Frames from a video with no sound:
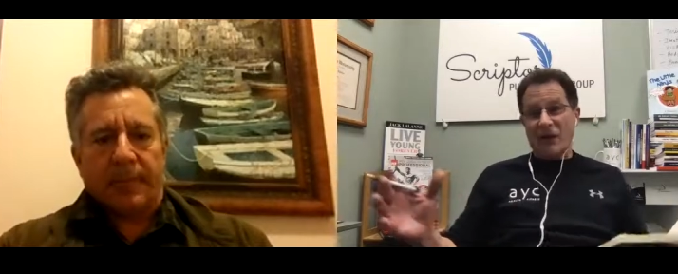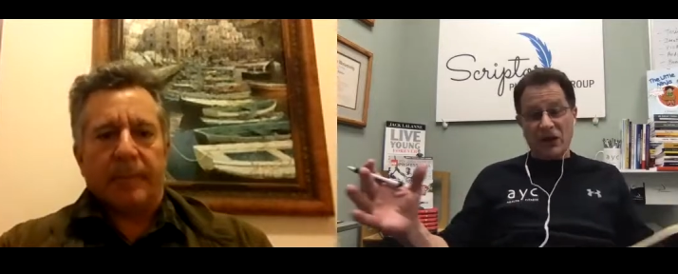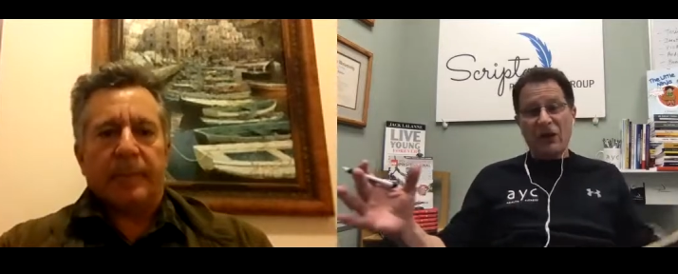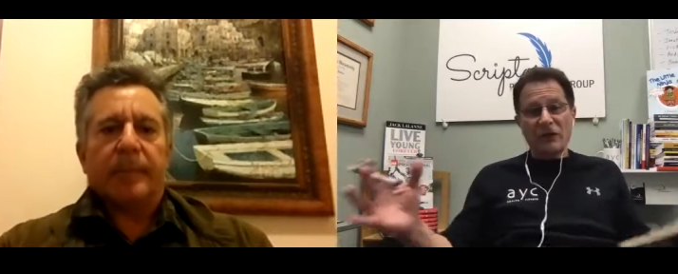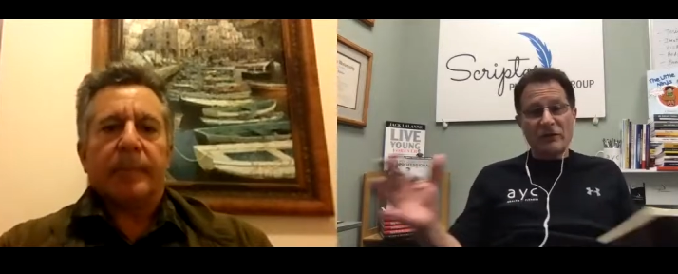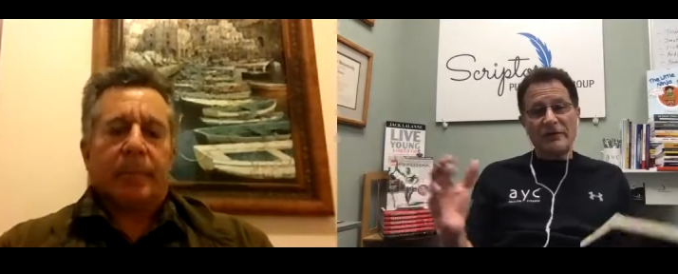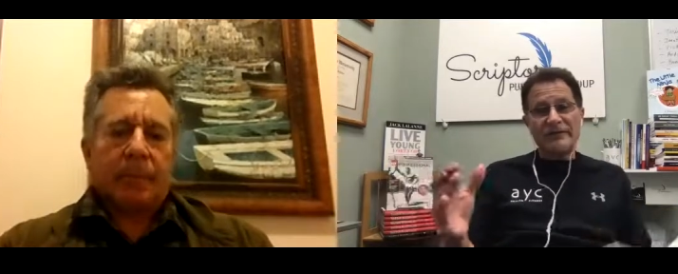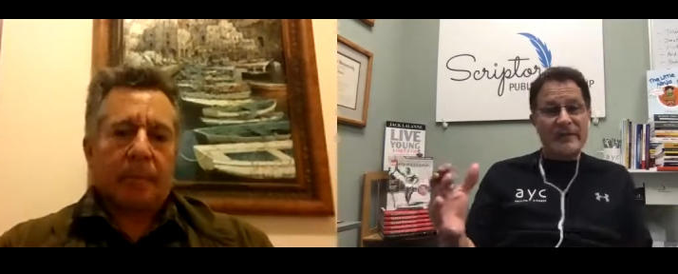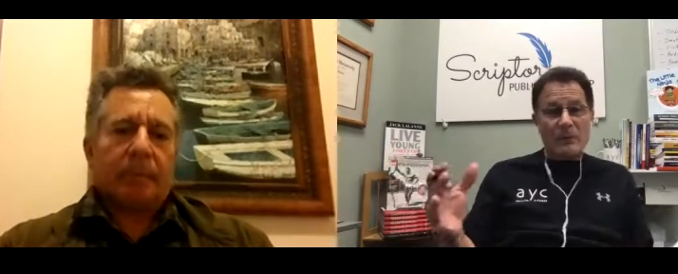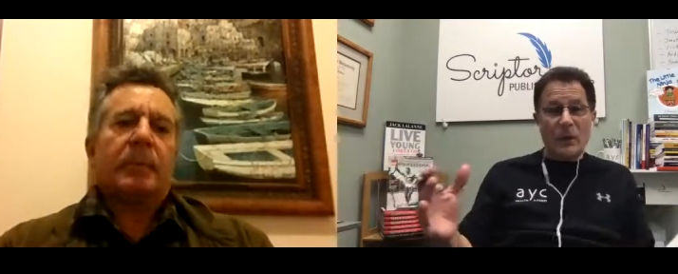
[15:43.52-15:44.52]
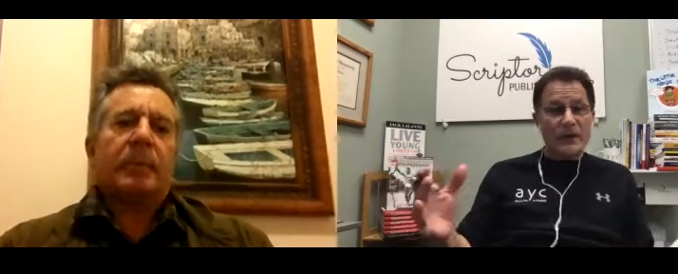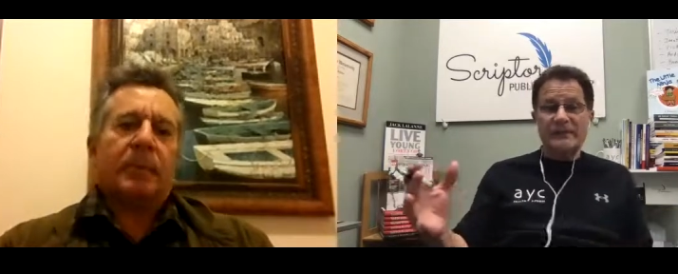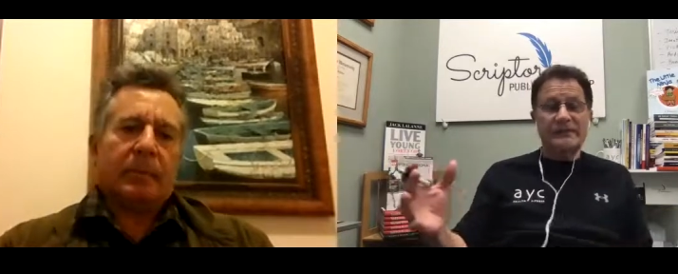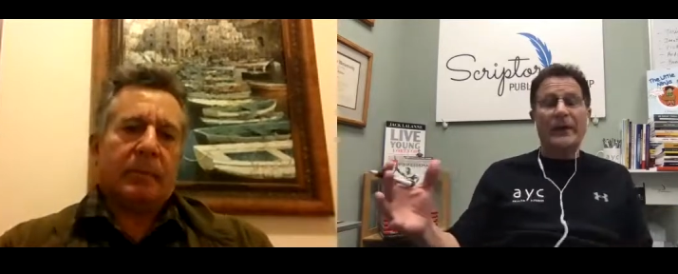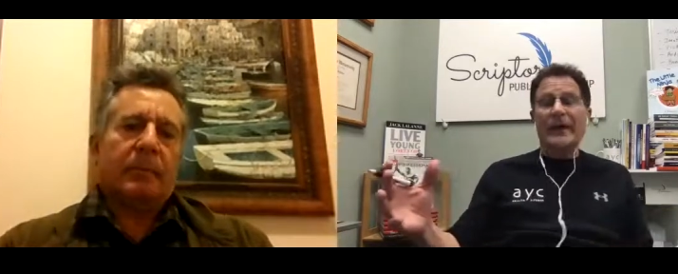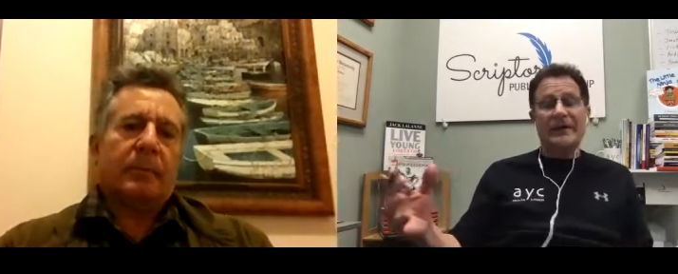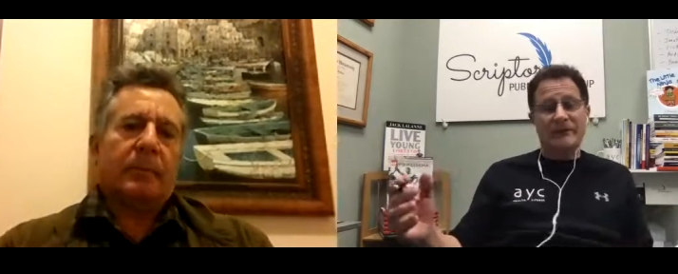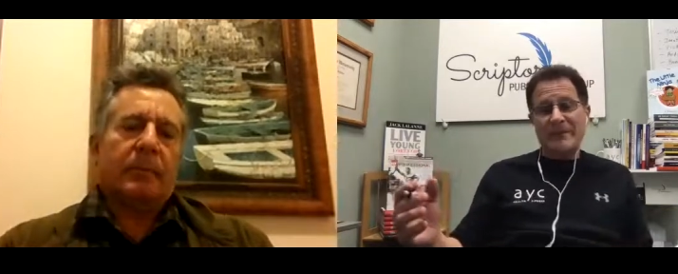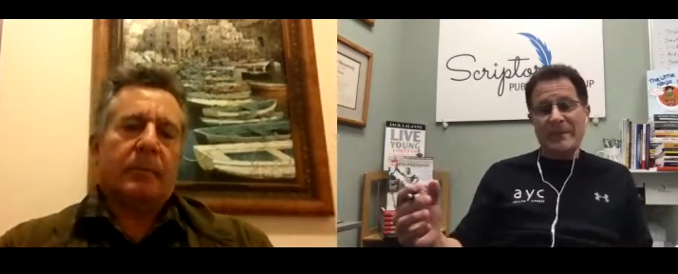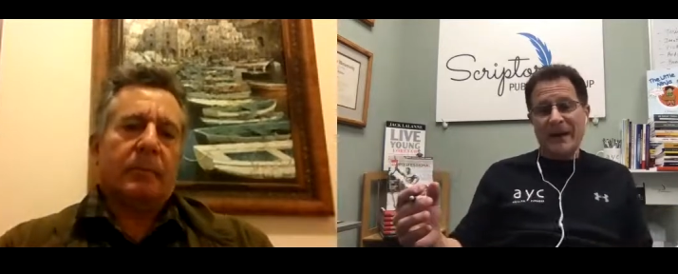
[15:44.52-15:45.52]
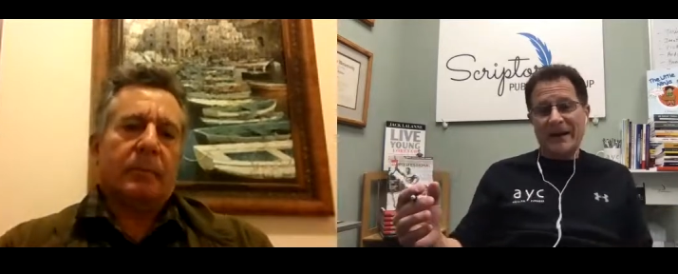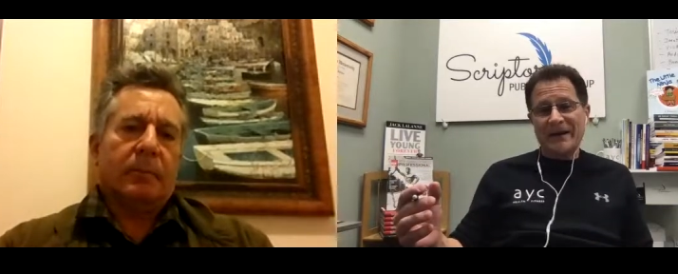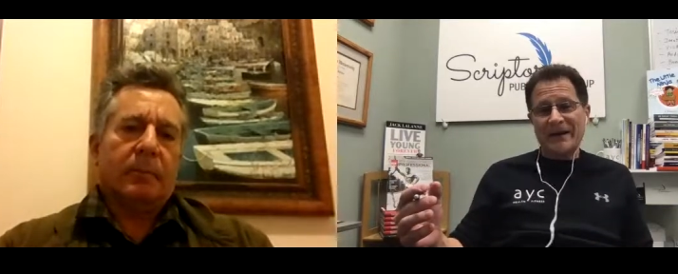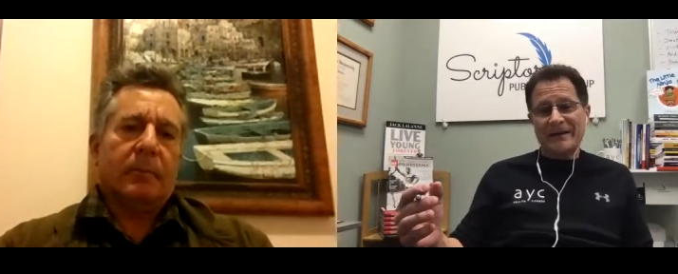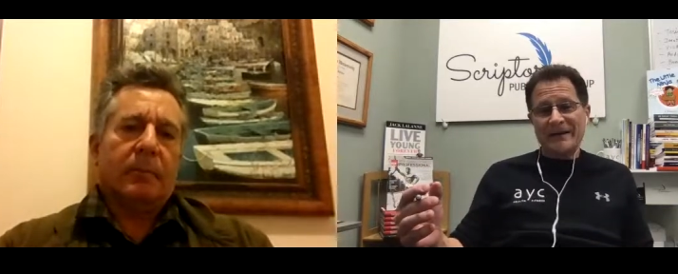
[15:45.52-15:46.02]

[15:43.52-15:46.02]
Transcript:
Speaker 1: inclusive he was for everybody